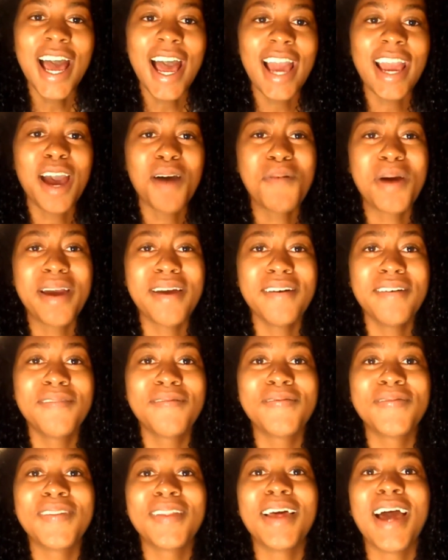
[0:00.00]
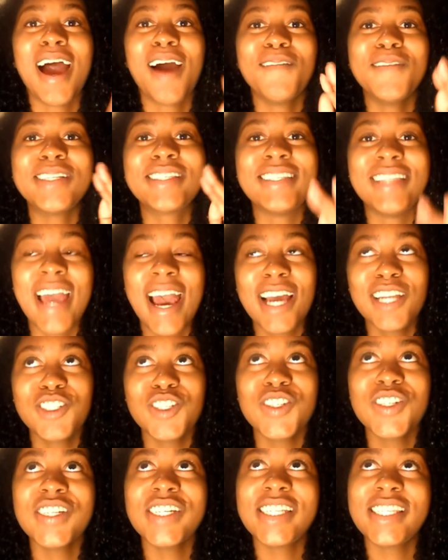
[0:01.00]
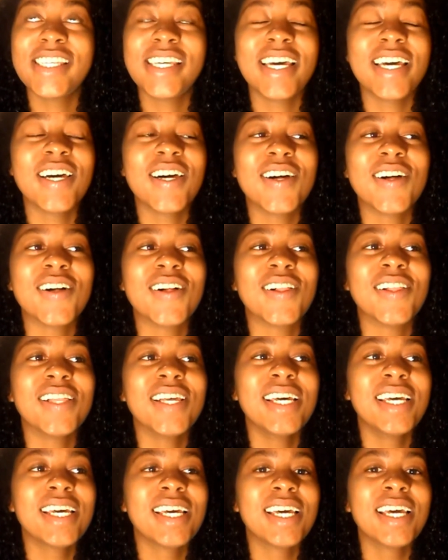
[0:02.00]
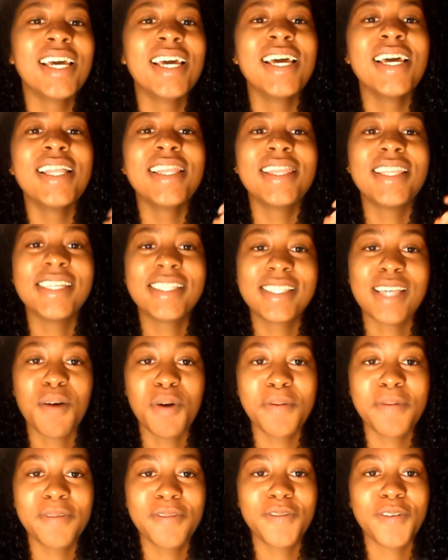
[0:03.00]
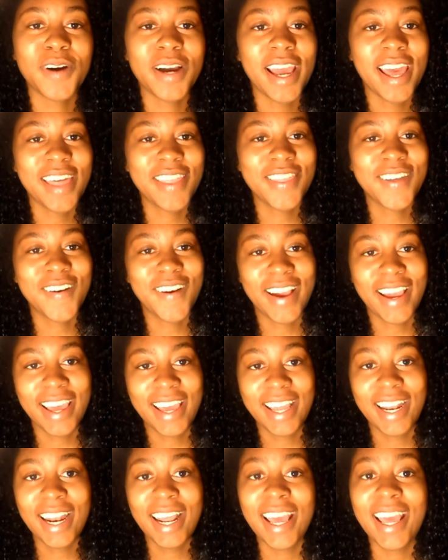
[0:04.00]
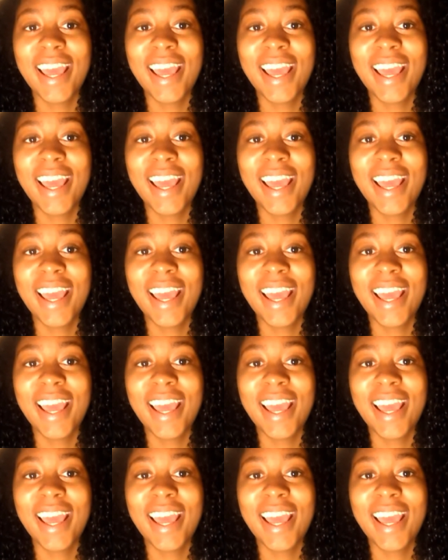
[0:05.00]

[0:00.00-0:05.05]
I got my I was natural until the summer before eighth grade.